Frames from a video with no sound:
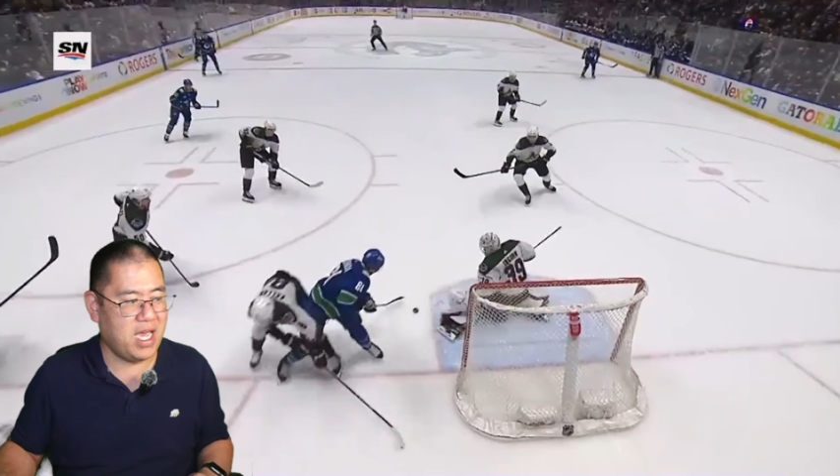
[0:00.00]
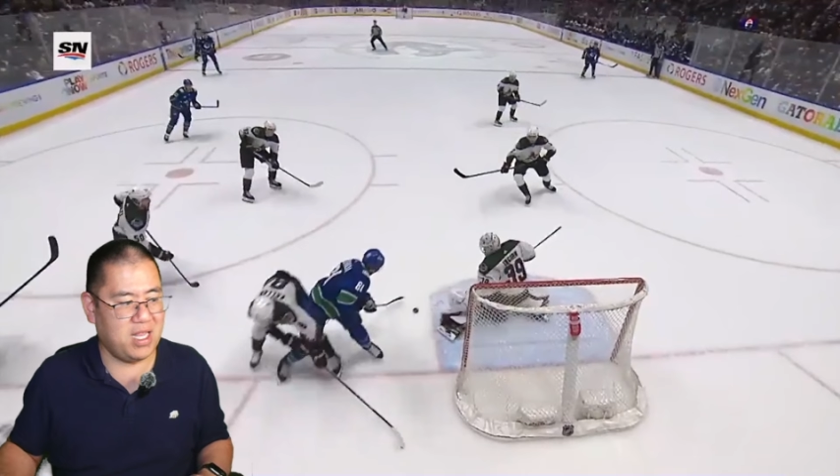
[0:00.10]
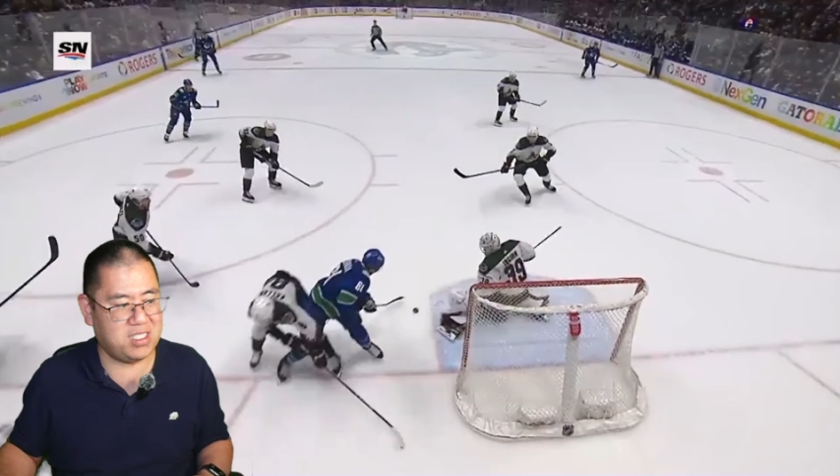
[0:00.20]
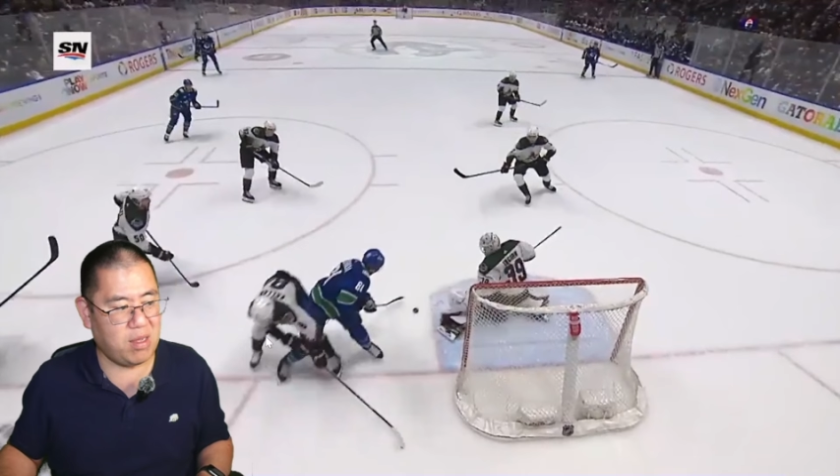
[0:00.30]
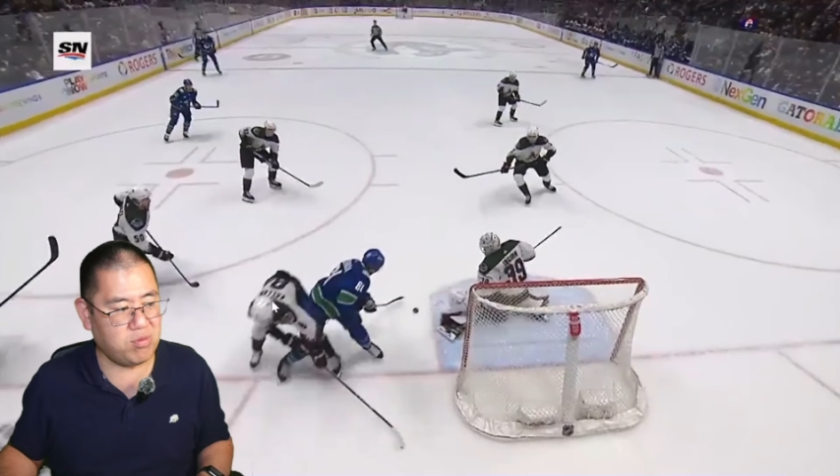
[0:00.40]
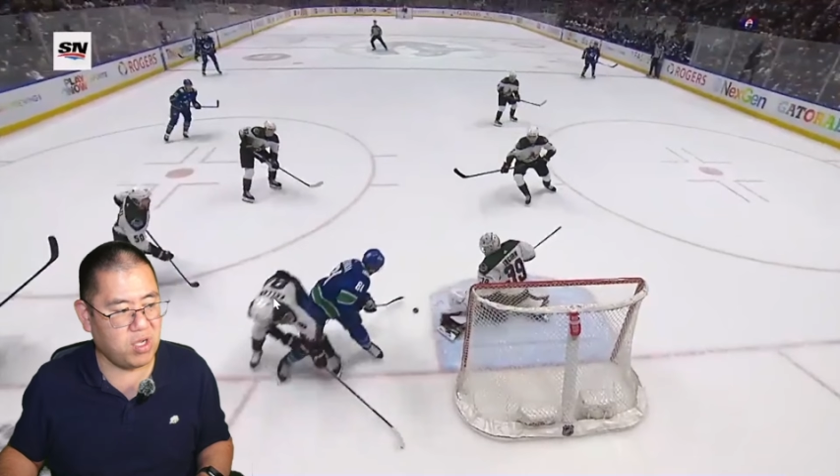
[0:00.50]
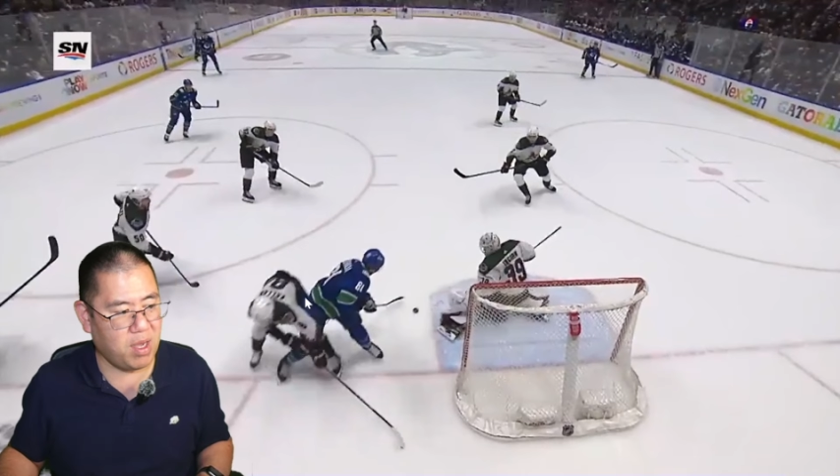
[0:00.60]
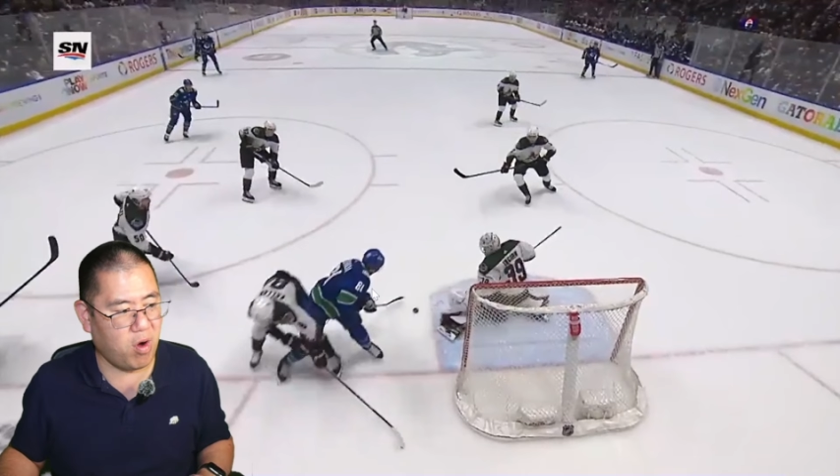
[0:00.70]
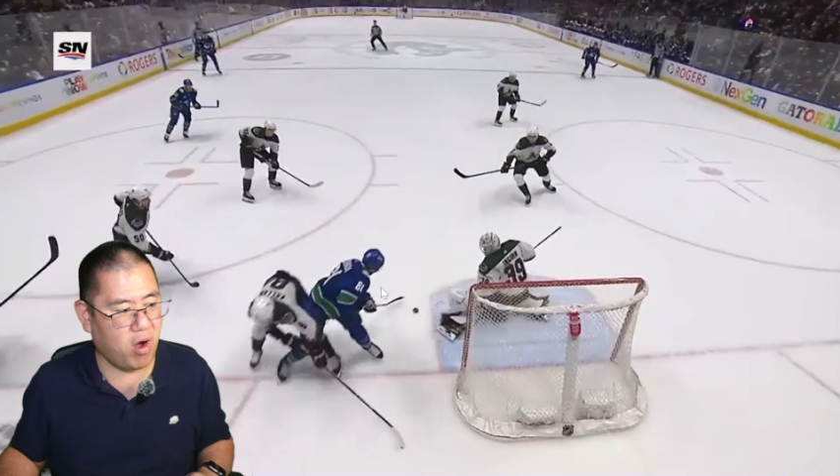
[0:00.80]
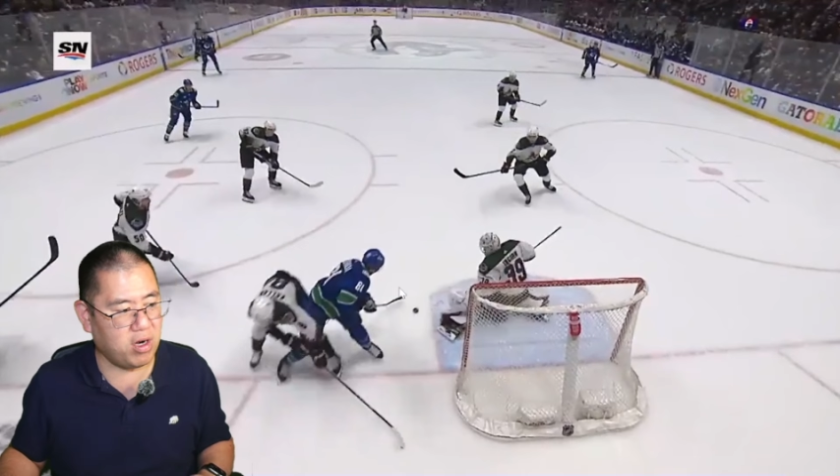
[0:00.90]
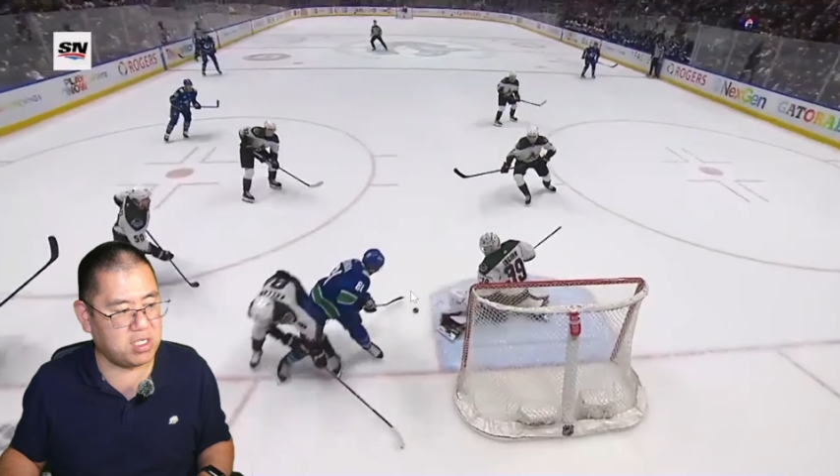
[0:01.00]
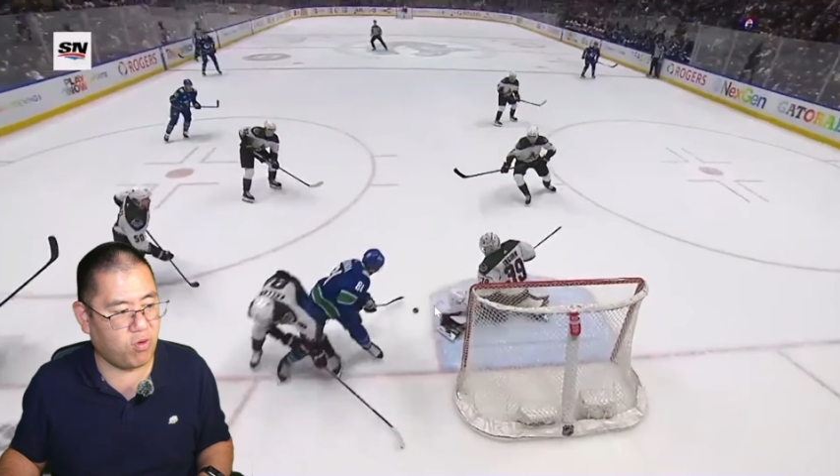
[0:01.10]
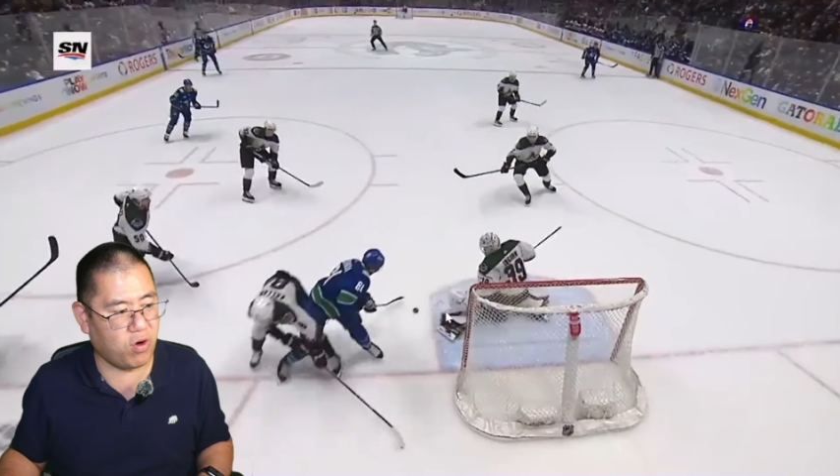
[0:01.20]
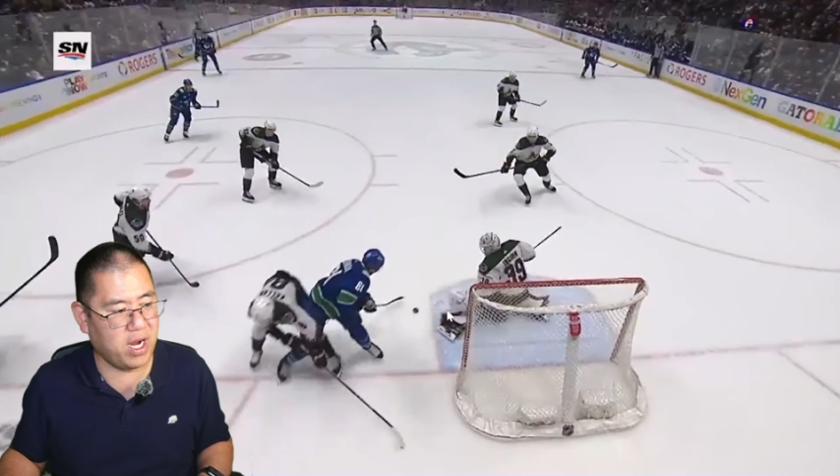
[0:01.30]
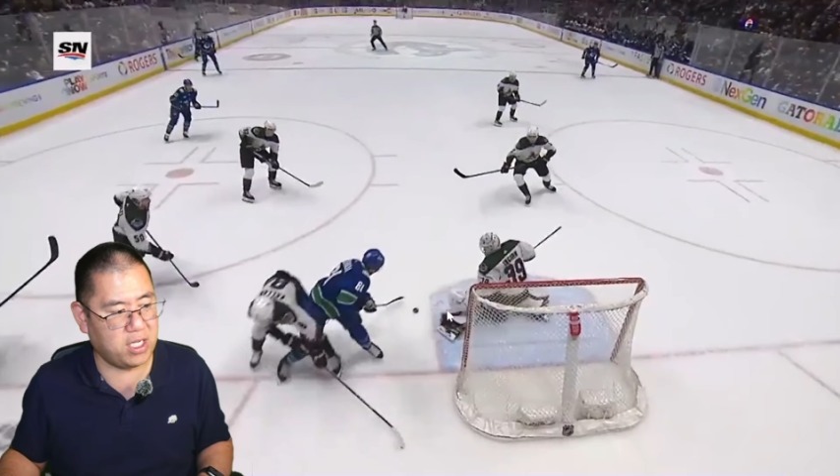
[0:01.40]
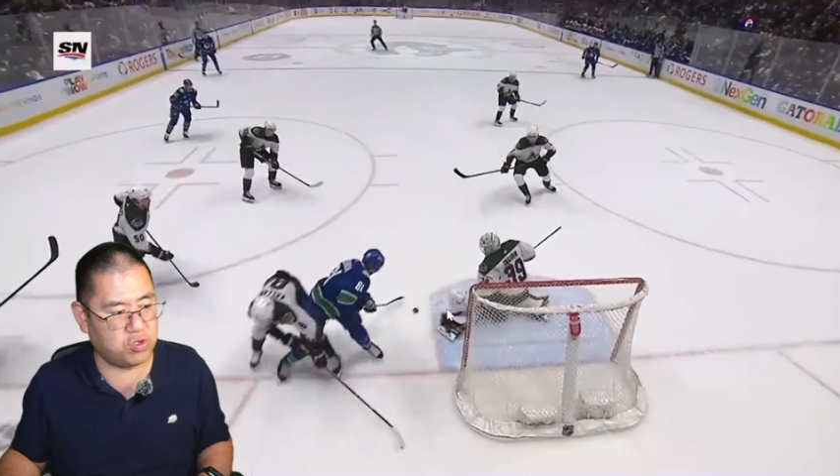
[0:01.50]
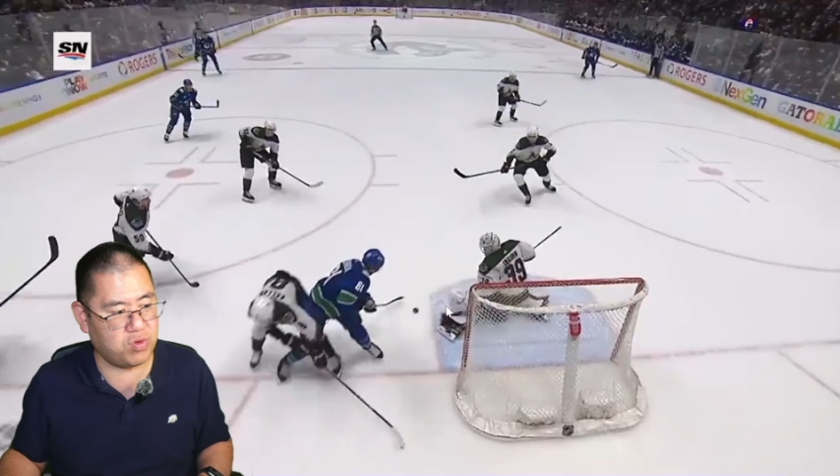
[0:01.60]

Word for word: and at the same time on his forehand,